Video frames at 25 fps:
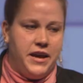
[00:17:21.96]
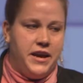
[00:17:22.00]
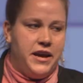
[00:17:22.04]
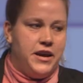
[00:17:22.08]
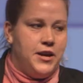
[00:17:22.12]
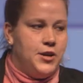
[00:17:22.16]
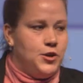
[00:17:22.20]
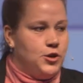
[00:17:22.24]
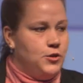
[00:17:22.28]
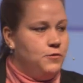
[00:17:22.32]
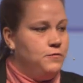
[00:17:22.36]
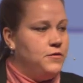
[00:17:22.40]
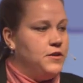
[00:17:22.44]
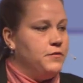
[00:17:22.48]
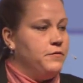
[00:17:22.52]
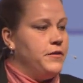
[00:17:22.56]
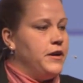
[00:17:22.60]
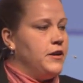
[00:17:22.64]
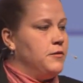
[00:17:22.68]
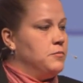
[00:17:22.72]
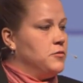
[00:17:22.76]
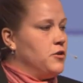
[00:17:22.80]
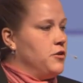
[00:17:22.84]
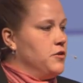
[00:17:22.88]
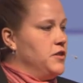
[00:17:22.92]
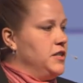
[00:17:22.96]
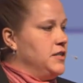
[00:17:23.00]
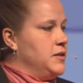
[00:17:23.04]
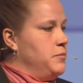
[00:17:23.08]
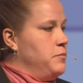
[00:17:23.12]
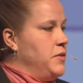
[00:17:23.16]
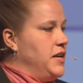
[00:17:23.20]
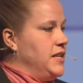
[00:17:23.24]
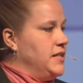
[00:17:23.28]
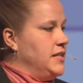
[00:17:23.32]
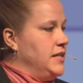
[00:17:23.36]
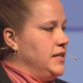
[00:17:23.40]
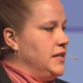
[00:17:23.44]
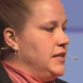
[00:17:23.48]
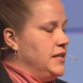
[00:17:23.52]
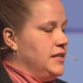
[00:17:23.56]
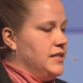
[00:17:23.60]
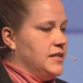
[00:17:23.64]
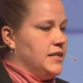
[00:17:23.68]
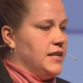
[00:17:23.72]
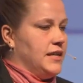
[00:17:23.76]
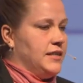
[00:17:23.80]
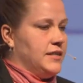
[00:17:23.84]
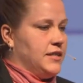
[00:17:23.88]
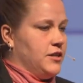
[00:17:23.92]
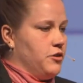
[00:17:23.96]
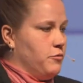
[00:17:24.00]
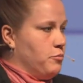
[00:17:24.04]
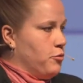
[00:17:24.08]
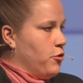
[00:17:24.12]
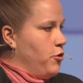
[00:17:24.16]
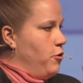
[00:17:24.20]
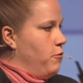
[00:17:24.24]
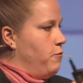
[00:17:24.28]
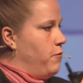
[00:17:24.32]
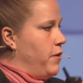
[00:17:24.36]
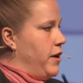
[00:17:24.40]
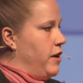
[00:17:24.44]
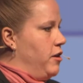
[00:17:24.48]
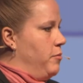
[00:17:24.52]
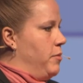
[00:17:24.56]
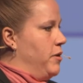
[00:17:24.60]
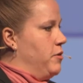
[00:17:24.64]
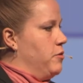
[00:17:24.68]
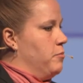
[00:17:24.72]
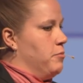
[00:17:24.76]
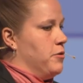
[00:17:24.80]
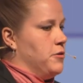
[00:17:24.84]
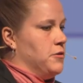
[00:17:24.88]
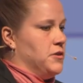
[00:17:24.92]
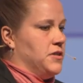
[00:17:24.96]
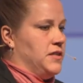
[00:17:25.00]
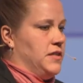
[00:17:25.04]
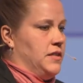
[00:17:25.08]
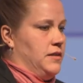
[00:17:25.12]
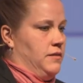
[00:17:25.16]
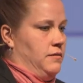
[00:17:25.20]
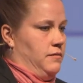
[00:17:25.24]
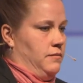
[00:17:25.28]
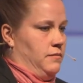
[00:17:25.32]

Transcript: you've developed all these amazing insights and a profile about a person.